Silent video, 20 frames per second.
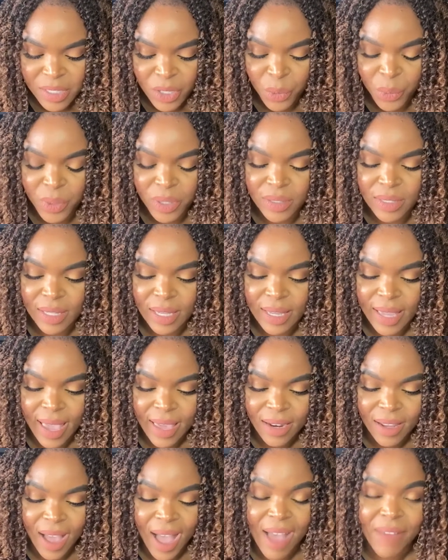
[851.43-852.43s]
so we're looking
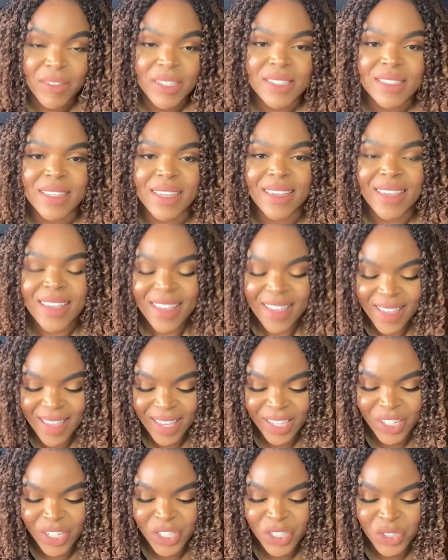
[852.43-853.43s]
at obviously
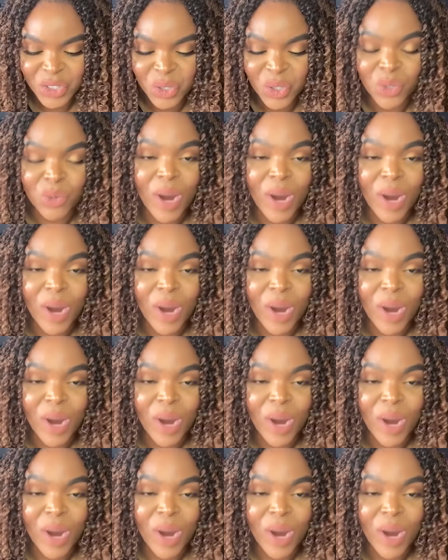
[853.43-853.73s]
additional